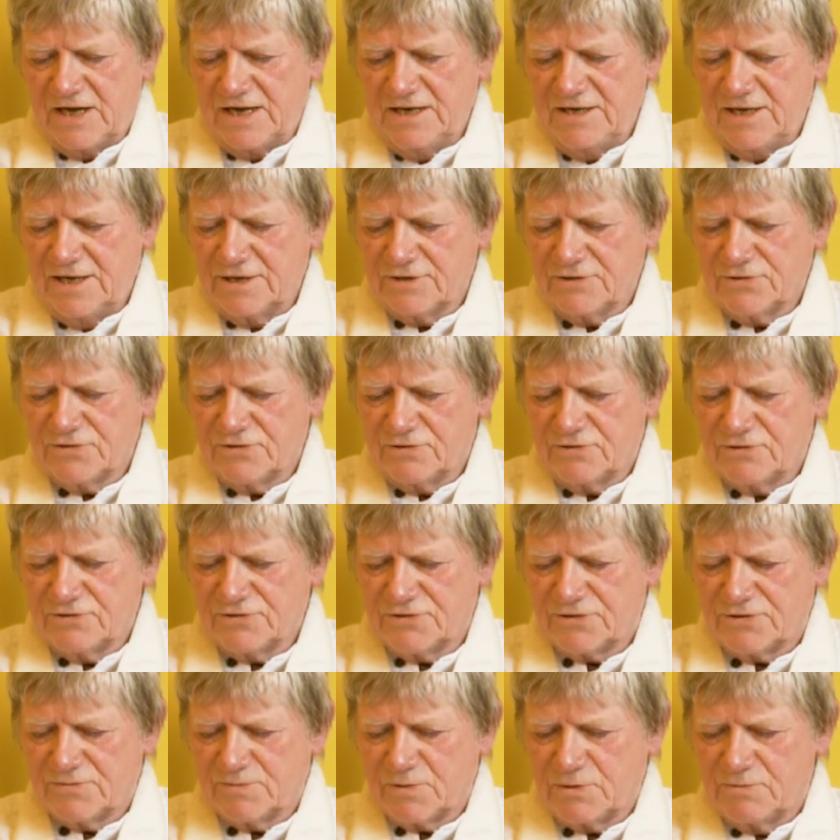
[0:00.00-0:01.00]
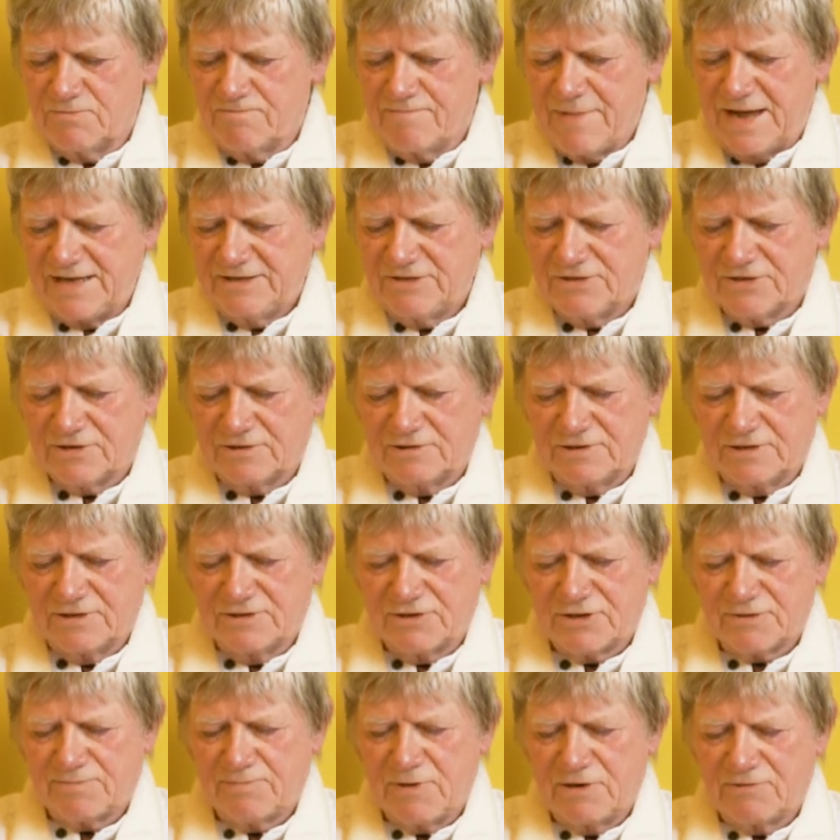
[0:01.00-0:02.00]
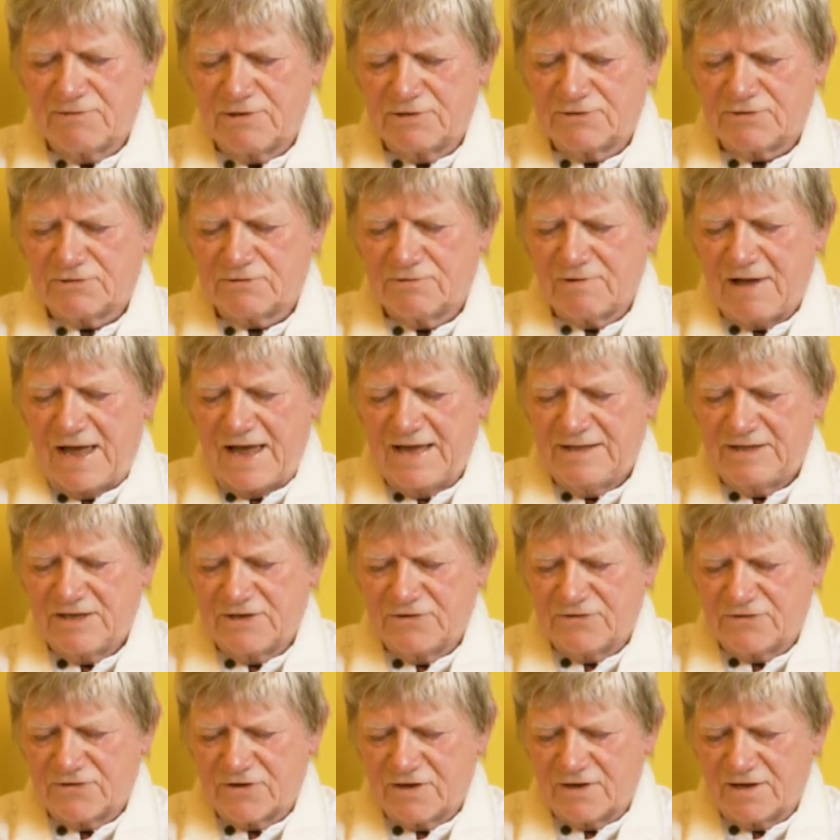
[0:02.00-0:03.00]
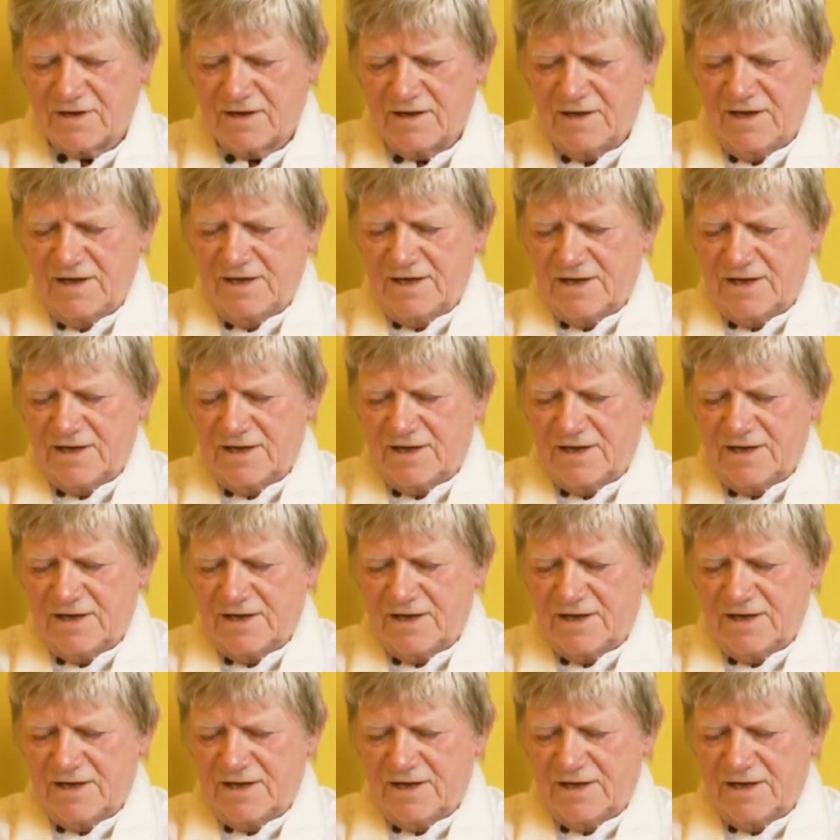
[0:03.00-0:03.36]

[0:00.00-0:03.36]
inexhaustible mental and spiritual energy,